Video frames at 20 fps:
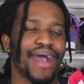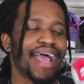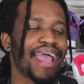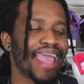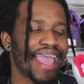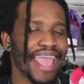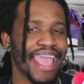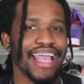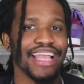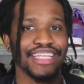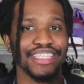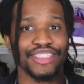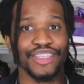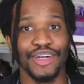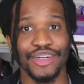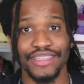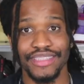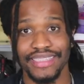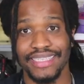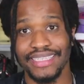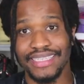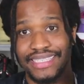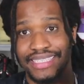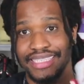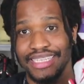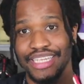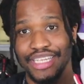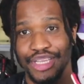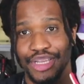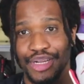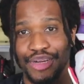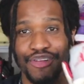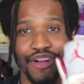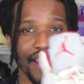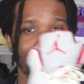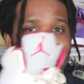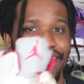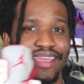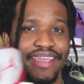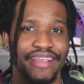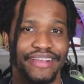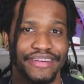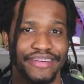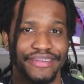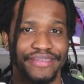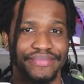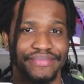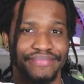my hands on this sneaker right here.